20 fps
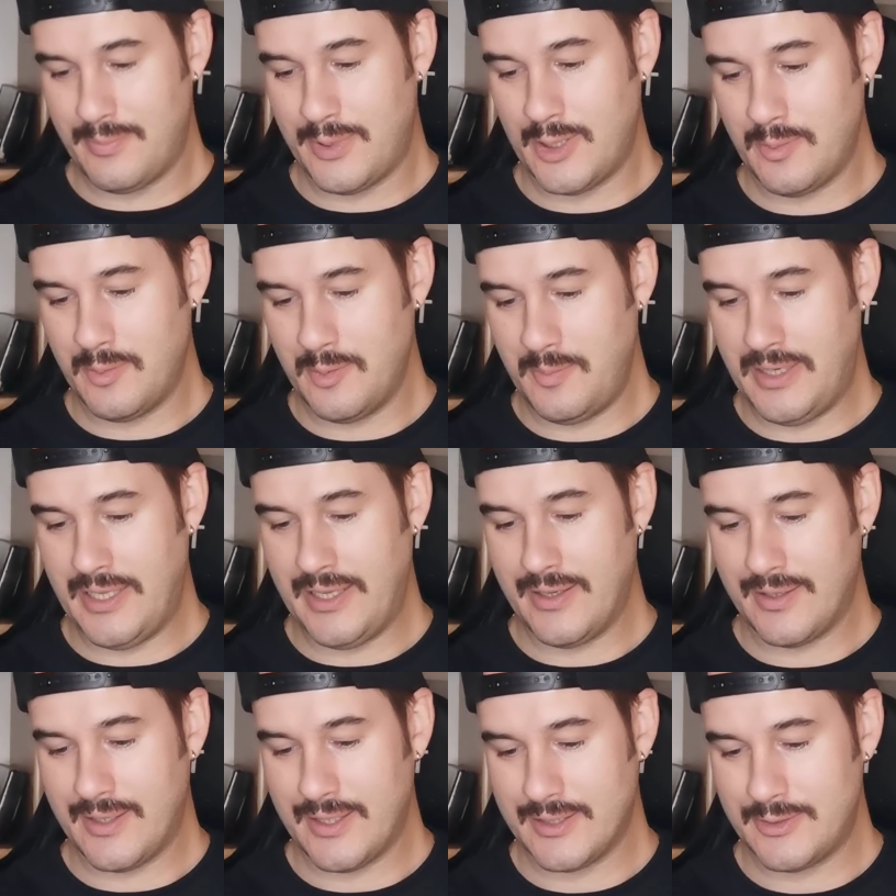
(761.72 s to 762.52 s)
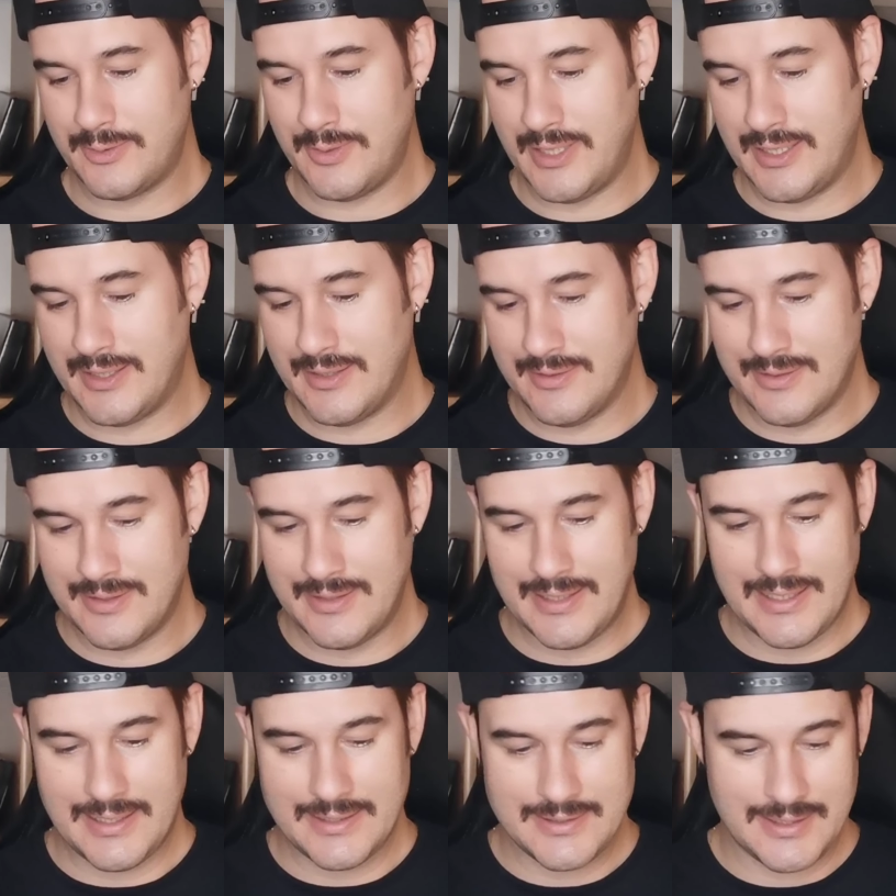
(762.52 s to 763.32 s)
Probably a cut ring
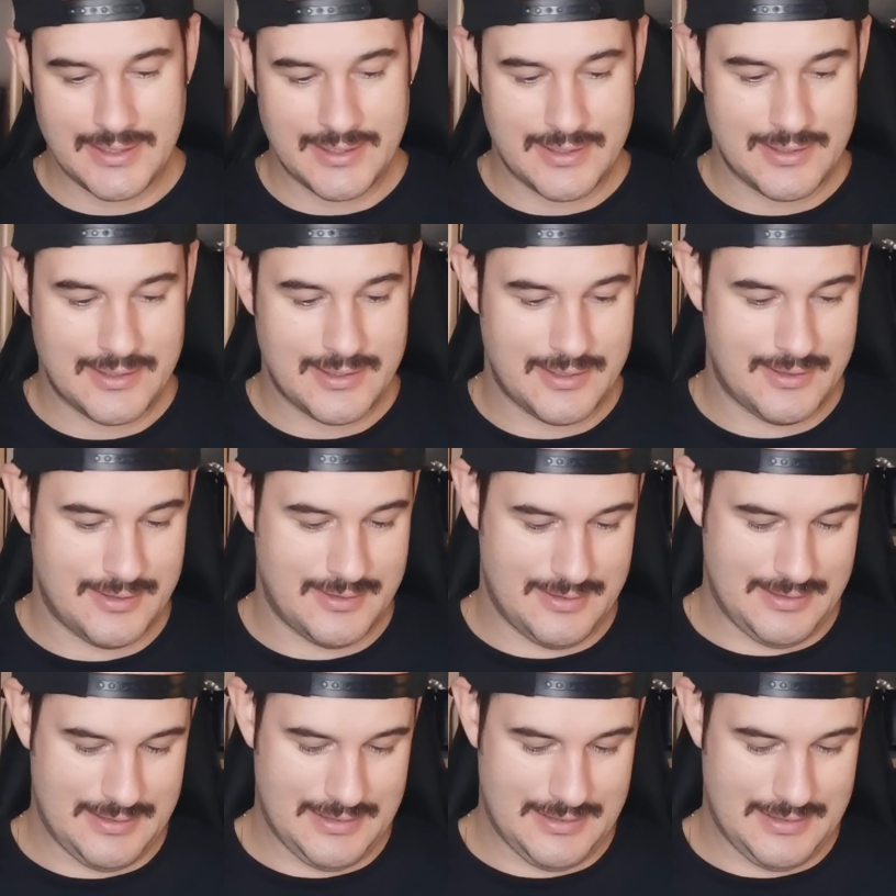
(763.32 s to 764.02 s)
gasket